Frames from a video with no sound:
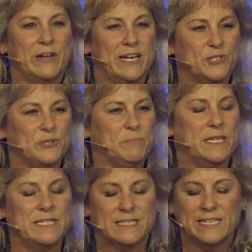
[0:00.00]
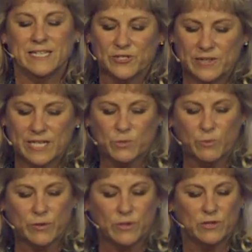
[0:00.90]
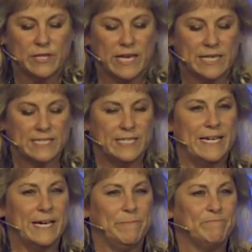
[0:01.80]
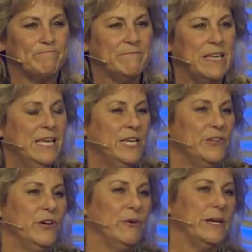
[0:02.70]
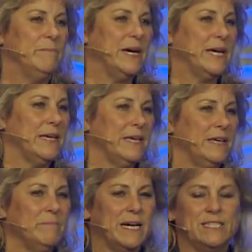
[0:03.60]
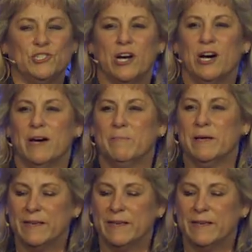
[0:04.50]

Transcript: it ushered peace in. And so that's what we're going to look at today. You know, in my in my job